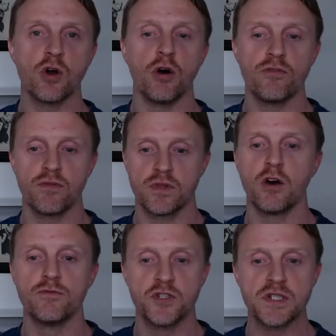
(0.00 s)
of
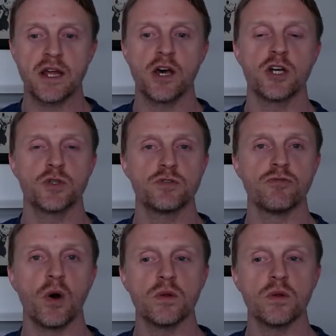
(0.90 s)
Susanna Herschel's role.